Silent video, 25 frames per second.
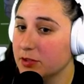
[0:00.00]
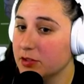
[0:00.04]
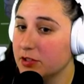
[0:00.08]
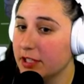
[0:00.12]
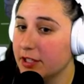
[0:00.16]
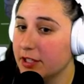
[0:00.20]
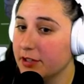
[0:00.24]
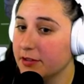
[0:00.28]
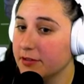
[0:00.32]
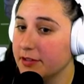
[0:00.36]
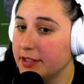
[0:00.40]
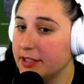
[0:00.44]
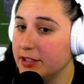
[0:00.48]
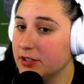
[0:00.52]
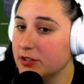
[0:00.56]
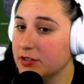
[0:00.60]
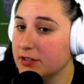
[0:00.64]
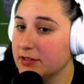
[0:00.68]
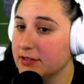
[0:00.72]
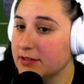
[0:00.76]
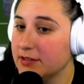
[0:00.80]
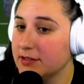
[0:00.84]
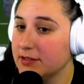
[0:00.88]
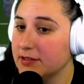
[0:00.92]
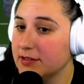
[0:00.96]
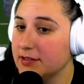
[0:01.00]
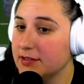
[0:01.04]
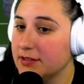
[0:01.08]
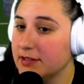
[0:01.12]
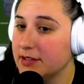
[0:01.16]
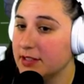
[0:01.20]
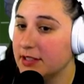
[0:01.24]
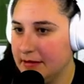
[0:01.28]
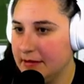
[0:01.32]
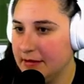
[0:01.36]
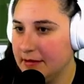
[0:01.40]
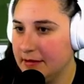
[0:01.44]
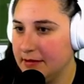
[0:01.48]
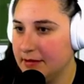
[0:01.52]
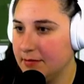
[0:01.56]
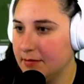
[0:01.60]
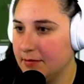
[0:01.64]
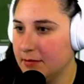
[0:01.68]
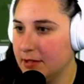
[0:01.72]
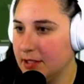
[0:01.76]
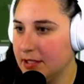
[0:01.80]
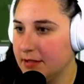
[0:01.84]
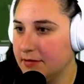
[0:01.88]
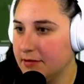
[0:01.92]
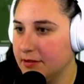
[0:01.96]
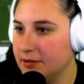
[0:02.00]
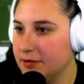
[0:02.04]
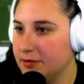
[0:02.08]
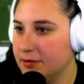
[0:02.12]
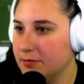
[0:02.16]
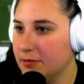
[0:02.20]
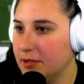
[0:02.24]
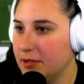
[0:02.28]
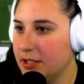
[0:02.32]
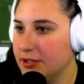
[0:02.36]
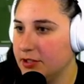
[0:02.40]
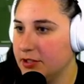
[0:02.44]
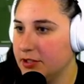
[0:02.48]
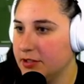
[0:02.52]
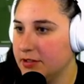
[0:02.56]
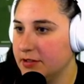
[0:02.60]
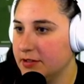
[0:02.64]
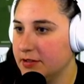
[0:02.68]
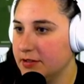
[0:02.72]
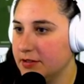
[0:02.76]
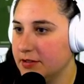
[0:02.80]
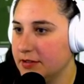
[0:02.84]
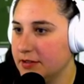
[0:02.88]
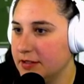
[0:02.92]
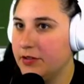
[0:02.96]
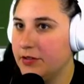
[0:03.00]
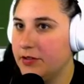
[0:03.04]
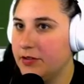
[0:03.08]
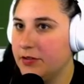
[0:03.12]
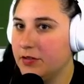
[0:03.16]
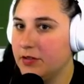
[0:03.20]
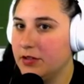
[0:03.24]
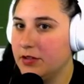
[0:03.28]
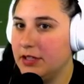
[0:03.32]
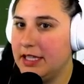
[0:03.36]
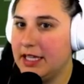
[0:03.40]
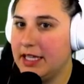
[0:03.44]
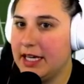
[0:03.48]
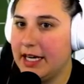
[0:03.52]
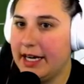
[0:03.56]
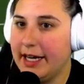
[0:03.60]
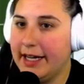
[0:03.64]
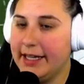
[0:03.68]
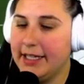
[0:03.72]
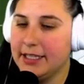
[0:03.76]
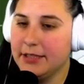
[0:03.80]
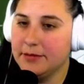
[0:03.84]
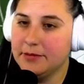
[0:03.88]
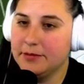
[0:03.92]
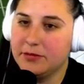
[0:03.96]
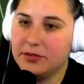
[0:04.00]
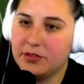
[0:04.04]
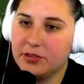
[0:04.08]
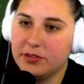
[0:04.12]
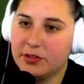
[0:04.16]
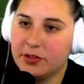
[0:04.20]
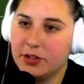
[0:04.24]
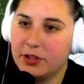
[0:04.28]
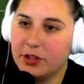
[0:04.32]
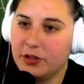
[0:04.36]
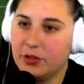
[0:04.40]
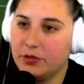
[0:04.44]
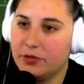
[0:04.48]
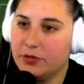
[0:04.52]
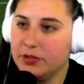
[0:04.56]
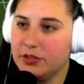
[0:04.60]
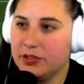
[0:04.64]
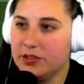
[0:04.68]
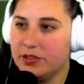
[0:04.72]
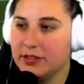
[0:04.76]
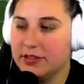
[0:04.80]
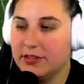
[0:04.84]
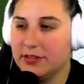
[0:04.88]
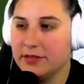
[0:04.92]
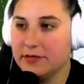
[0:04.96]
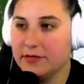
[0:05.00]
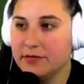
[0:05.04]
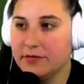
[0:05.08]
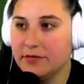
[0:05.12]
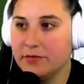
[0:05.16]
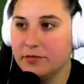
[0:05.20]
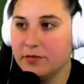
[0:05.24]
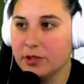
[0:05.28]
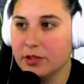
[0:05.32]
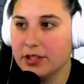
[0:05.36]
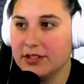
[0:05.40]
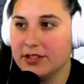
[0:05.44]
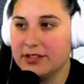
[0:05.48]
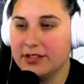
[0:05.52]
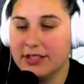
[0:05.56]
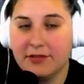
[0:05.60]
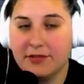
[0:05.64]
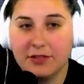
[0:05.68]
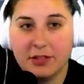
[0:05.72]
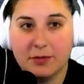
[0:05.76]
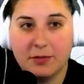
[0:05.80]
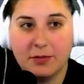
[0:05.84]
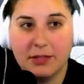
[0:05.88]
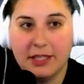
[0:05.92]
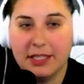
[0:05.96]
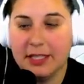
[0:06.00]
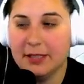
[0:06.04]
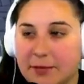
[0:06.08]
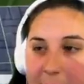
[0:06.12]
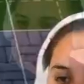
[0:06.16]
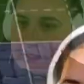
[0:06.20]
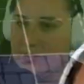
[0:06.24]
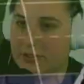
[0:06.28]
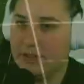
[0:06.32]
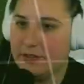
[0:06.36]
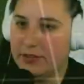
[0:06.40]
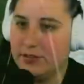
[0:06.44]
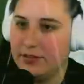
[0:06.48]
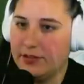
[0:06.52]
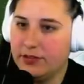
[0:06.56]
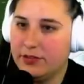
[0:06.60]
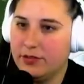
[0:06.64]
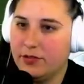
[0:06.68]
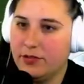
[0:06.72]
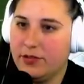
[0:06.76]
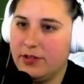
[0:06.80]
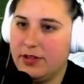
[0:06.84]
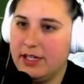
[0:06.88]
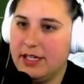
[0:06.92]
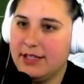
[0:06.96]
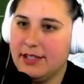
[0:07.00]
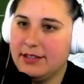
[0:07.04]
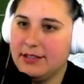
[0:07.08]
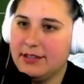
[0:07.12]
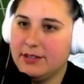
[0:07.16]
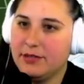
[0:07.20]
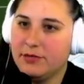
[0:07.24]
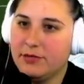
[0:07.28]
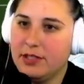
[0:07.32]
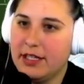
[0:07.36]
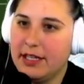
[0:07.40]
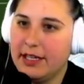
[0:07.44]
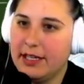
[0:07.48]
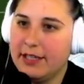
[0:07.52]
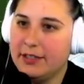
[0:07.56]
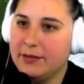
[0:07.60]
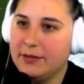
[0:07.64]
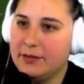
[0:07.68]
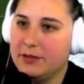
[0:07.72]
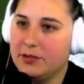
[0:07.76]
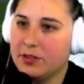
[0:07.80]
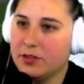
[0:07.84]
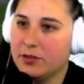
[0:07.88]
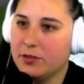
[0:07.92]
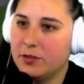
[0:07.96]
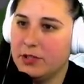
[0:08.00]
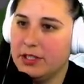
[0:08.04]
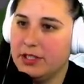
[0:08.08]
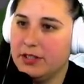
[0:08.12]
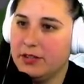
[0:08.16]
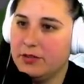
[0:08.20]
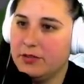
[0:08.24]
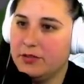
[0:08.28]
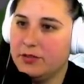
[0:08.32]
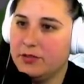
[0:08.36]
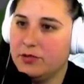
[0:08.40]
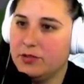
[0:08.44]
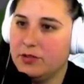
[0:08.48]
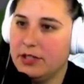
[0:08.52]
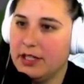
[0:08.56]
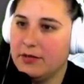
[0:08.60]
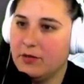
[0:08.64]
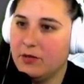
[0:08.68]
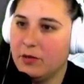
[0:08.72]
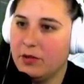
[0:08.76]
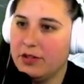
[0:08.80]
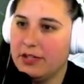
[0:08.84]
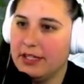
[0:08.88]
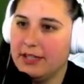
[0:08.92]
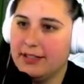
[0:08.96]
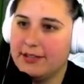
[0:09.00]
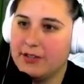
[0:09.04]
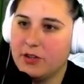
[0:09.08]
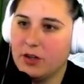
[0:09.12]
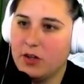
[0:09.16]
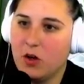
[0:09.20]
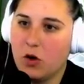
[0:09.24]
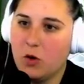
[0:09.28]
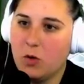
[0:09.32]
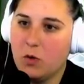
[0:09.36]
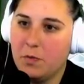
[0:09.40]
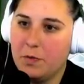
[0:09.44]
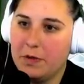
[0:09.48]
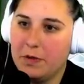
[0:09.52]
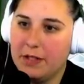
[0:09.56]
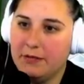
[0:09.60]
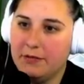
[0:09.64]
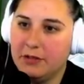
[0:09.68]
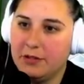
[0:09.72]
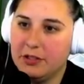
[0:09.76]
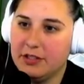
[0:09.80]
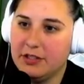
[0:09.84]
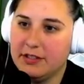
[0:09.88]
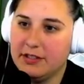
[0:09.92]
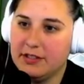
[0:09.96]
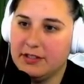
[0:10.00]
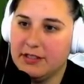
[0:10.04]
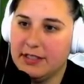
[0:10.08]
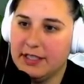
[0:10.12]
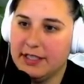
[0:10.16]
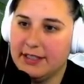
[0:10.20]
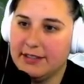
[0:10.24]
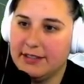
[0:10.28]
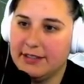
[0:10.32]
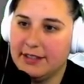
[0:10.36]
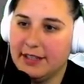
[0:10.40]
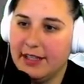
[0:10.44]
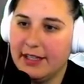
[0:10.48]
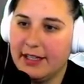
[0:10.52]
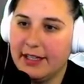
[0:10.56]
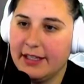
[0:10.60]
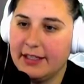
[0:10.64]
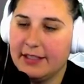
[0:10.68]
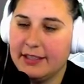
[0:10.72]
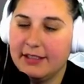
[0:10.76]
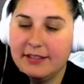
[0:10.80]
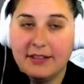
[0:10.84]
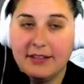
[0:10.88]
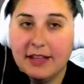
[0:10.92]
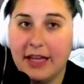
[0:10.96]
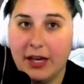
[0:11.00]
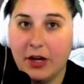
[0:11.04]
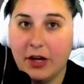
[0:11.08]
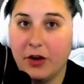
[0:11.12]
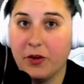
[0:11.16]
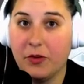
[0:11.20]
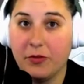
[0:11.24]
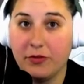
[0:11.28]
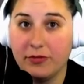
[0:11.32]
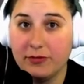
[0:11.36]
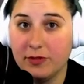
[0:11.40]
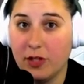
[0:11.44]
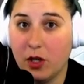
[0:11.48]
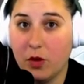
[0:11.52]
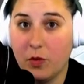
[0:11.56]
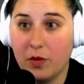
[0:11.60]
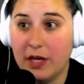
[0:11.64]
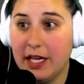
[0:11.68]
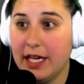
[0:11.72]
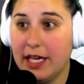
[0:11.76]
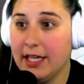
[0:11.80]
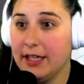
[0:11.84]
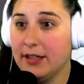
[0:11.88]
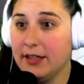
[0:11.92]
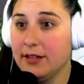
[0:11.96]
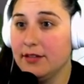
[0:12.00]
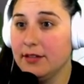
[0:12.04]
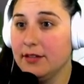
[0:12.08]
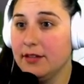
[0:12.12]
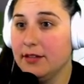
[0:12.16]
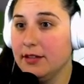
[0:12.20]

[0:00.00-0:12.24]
decorations. Some lovely swatches. So the items are cute. We're going to see if they're playable. And so these three items are windows. You have one that's open, which is nice to let air flow in.